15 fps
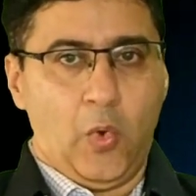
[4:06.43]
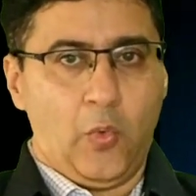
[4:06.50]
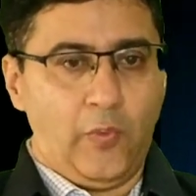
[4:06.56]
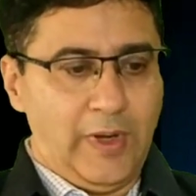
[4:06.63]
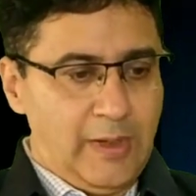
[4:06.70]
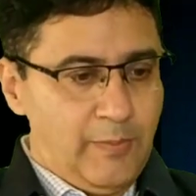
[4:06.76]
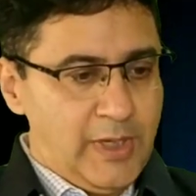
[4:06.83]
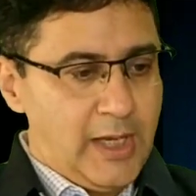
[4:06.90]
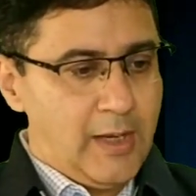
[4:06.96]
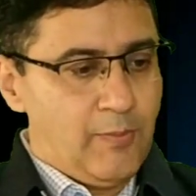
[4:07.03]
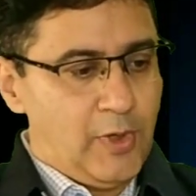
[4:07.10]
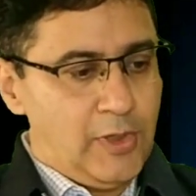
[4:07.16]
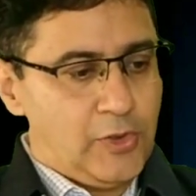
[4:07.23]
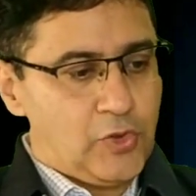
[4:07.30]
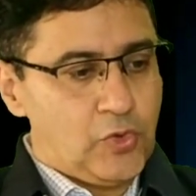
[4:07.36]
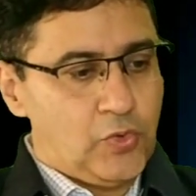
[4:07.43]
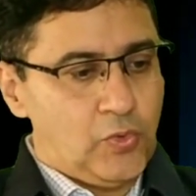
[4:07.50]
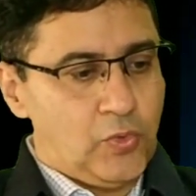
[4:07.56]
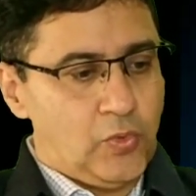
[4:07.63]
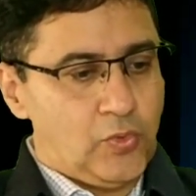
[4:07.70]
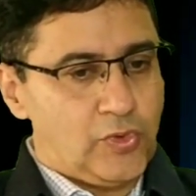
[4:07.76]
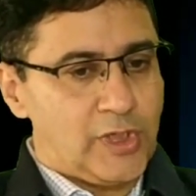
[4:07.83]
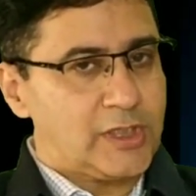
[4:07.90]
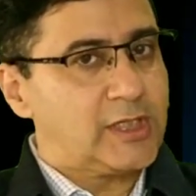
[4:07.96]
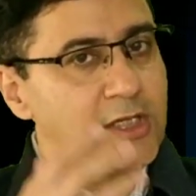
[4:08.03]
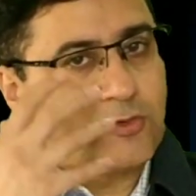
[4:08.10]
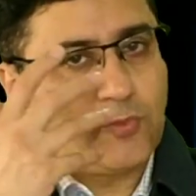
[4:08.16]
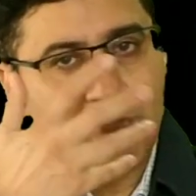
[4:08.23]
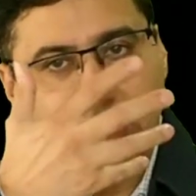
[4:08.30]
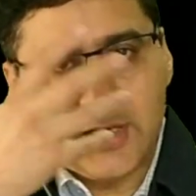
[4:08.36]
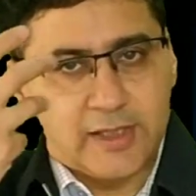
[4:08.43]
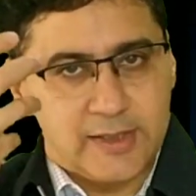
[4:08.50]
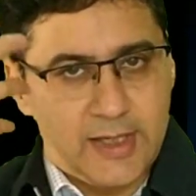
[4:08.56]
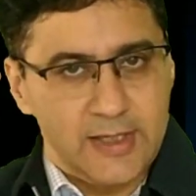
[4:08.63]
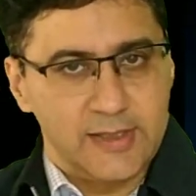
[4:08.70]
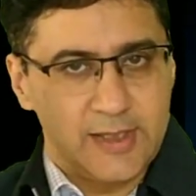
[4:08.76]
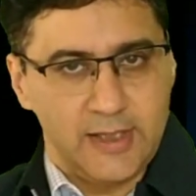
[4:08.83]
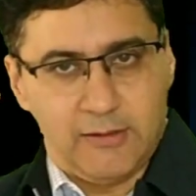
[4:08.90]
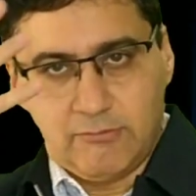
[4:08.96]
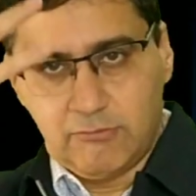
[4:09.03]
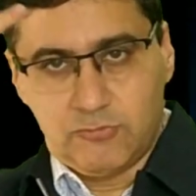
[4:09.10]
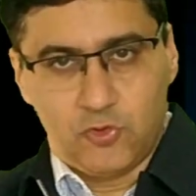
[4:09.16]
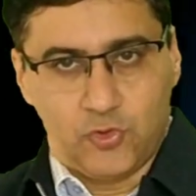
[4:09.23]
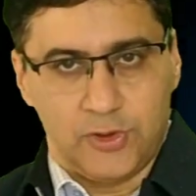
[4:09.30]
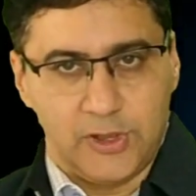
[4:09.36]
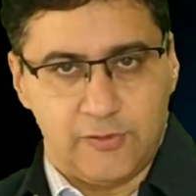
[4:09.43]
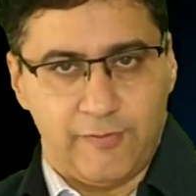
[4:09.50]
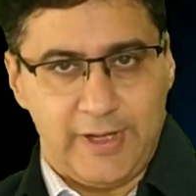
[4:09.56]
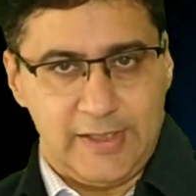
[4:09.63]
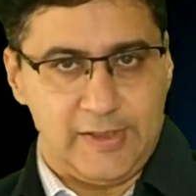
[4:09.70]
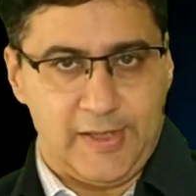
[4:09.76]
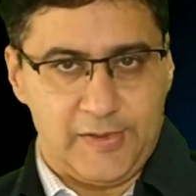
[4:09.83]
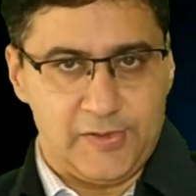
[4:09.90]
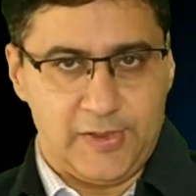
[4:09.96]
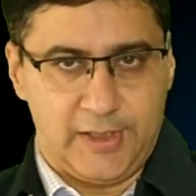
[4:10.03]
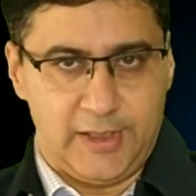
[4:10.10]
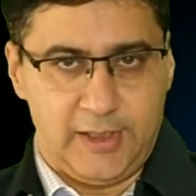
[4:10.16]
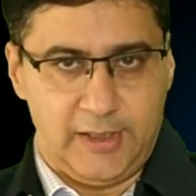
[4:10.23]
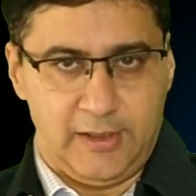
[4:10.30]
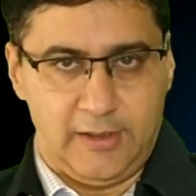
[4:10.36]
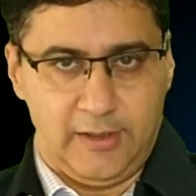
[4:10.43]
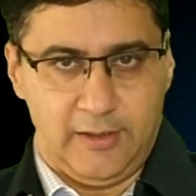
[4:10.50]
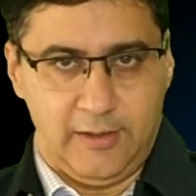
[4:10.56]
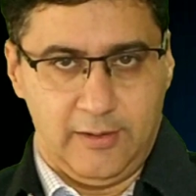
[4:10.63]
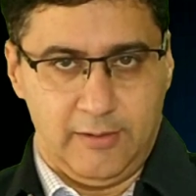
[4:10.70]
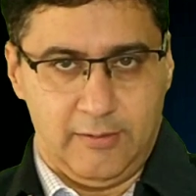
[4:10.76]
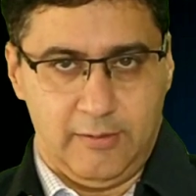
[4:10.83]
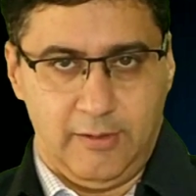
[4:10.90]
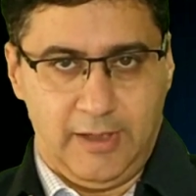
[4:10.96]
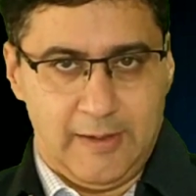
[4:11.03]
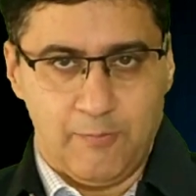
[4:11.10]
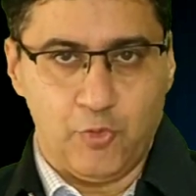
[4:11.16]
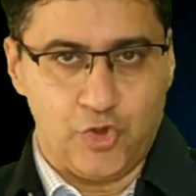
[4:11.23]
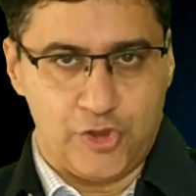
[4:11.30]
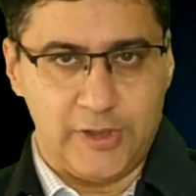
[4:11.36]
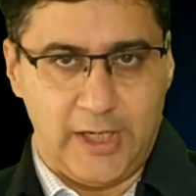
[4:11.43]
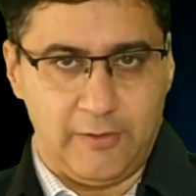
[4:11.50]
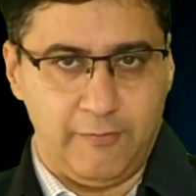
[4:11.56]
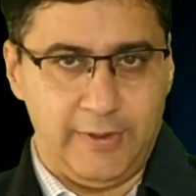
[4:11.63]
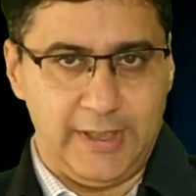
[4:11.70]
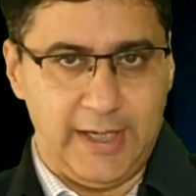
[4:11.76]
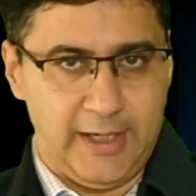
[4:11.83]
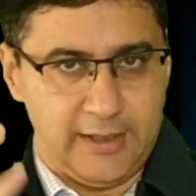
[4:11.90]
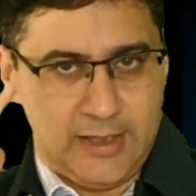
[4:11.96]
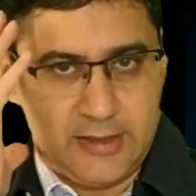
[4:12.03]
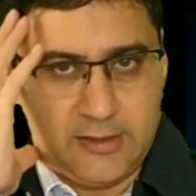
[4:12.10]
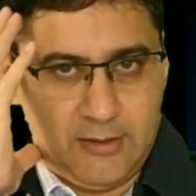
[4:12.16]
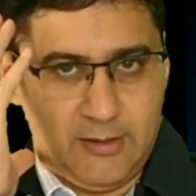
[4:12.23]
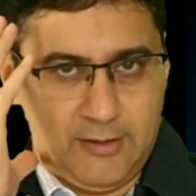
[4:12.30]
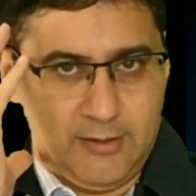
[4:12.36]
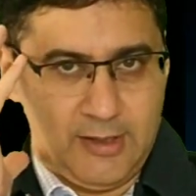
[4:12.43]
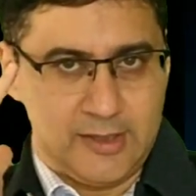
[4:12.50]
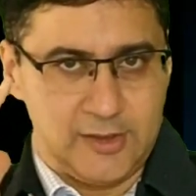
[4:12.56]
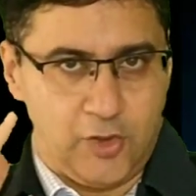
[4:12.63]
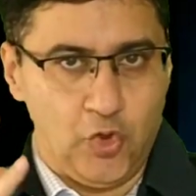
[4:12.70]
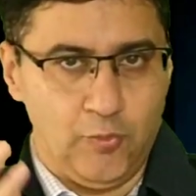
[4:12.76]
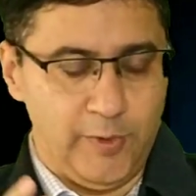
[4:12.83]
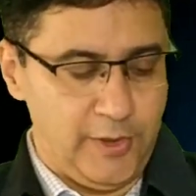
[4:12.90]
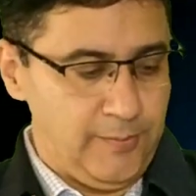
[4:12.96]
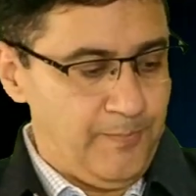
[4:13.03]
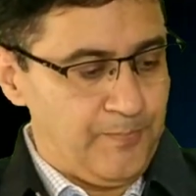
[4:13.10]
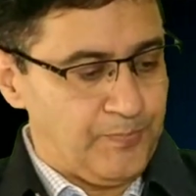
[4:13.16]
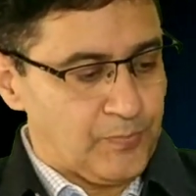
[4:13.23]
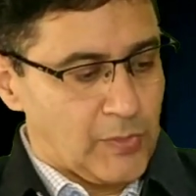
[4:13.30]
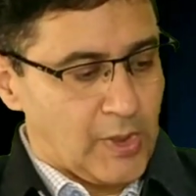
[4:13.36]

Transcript: will be able to, just as we are sensing through these five sensory uh, inputs that we get as, uh, as a human,